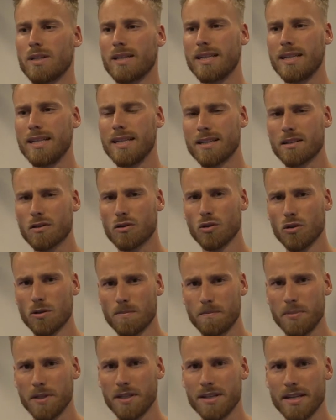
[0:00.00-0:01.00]
it
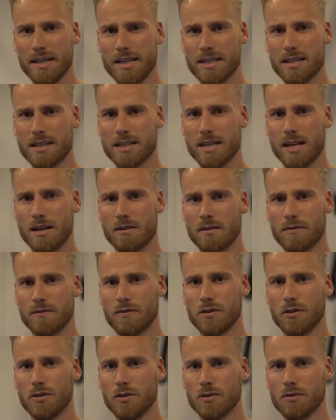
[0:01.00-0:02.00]
could be necessary
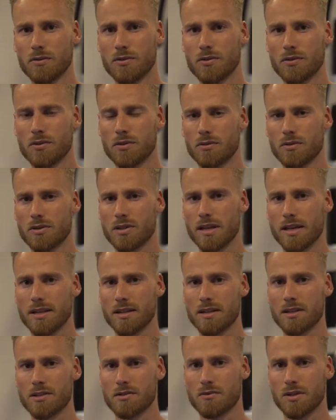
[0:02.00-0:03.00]
for you to do
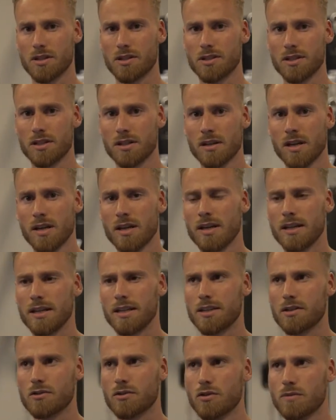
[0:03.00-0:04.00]
static stretching.
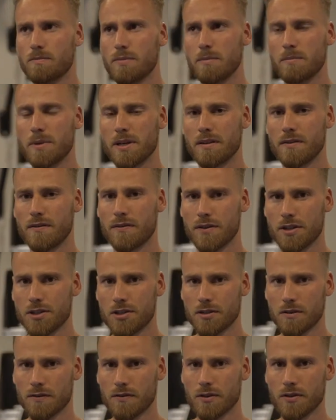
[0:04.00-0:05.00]
It could be
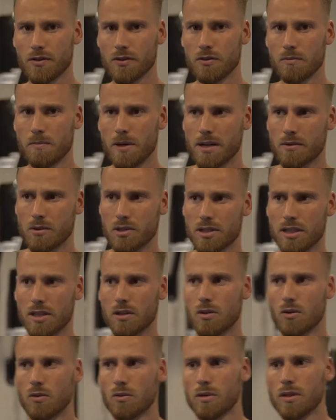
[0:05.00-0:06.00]
beneficial for you, but I would say
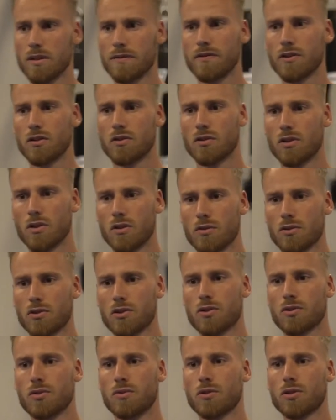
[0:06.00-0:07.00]
only for
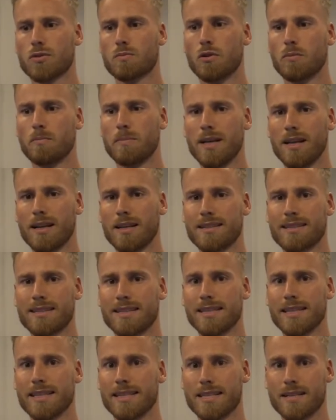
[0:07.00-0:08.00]
those whose
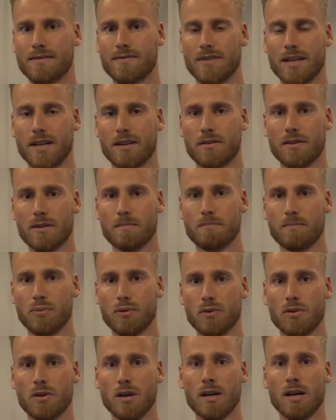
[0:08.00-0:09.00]
mobility is very
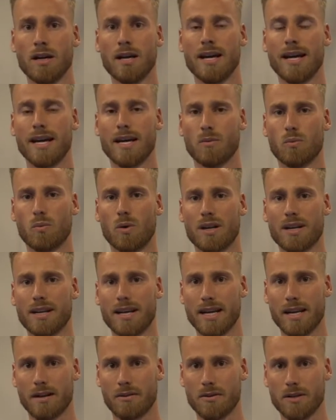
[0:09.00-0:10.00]
poor at one
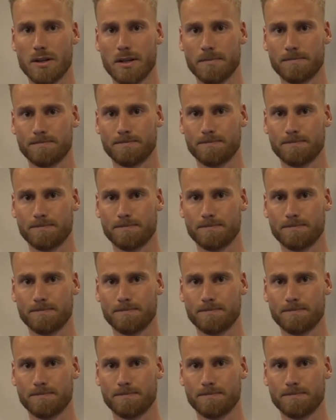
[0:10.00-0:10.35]
area.